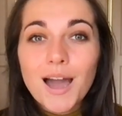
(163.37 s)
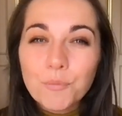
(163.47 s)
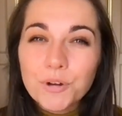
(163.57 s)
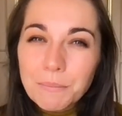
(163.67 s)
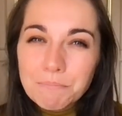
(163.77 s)
And
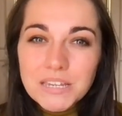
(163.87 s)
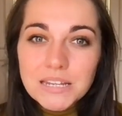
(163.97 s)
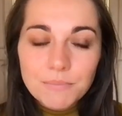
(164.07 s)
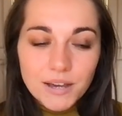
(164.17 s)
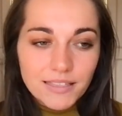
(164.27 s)
what I
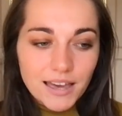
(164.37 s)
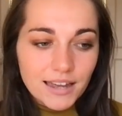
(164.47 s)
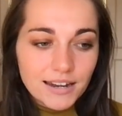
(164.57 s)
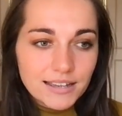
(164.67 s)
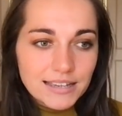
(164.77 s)
mean by
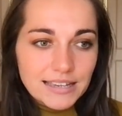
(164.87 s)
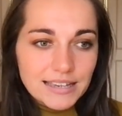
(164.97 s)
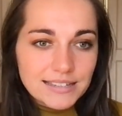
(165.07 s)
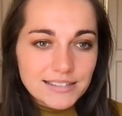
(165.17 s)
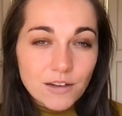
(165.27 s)
that
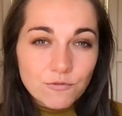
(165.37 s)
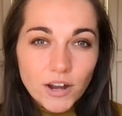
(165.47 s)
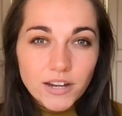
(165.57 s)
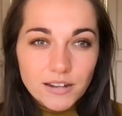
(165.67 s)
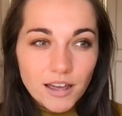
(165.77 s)
is that
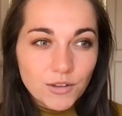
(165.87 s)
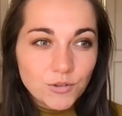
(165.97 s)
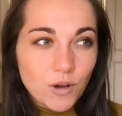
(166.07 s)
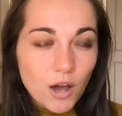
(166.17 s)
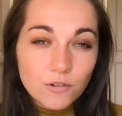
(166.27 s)
right now
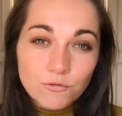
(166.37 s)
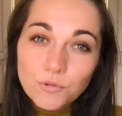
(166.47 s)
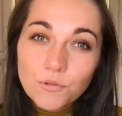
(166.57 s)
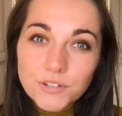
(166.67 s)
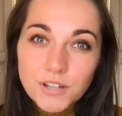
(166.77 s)
you kind of
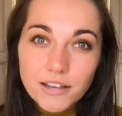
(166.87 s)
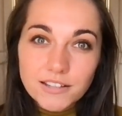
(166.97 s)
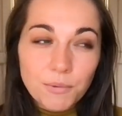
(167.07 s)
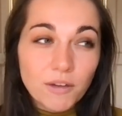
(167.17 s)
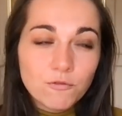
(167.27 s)
roll the
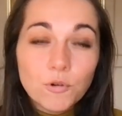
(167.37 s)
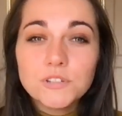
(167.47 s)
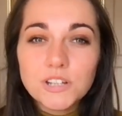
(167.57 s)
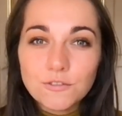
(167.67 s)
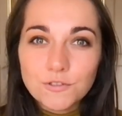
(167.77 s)
dice by
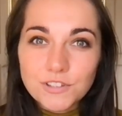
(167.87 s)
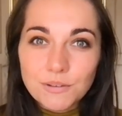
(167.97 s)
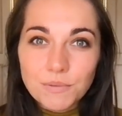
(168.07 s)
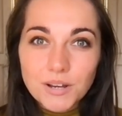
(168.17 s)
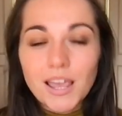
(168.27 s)
voting for
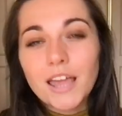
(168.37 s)
somebody